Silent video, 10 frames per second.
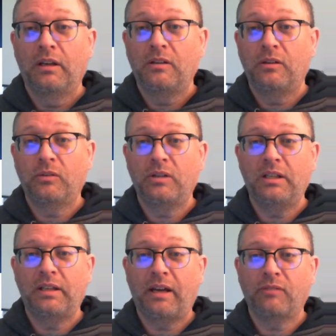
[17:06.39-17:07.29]
You don't
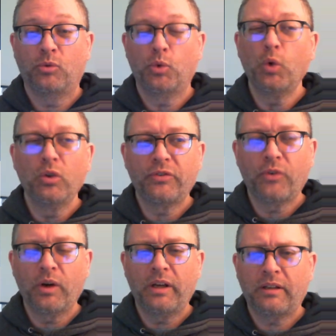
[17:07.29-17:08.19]
need to have rules
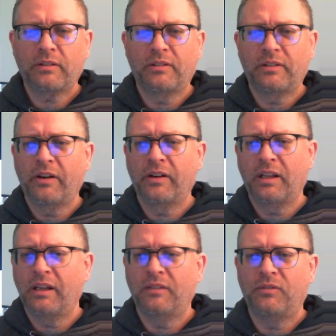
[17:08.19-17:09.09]
for it
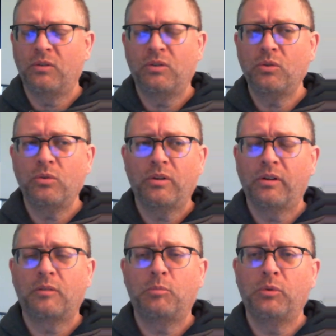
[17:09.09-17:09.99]
necessarily, and if you do, they're
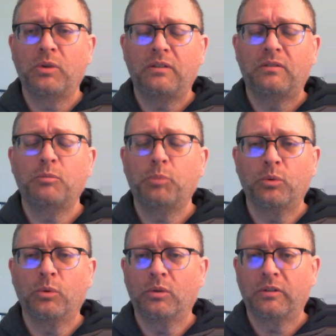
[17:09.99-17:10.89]
going to be really simple
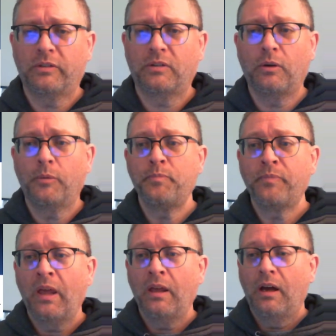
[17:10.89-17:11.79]
rules. So
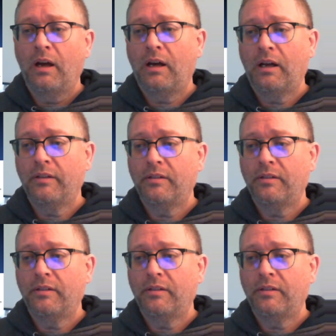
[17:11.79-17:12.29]
all